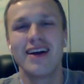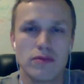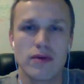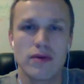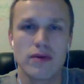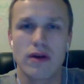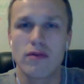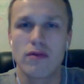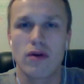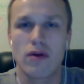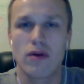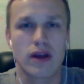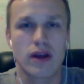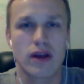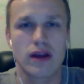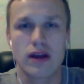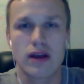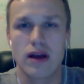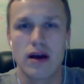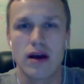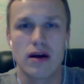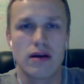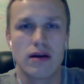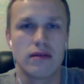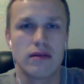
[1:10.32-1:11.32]
we are working
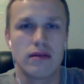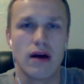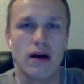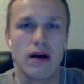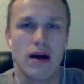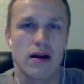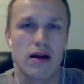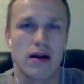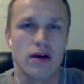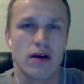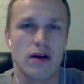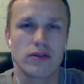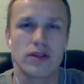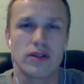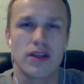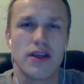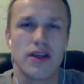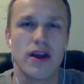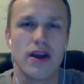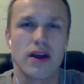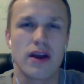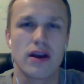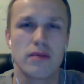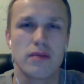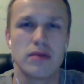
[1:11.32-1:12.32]
around a
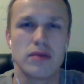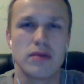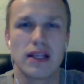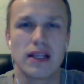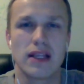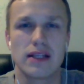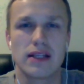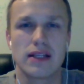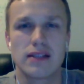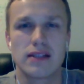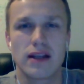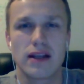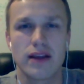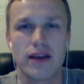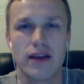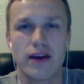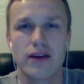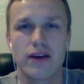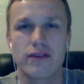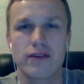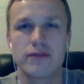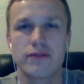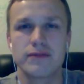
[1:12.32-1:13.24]
year, a bit less than a year.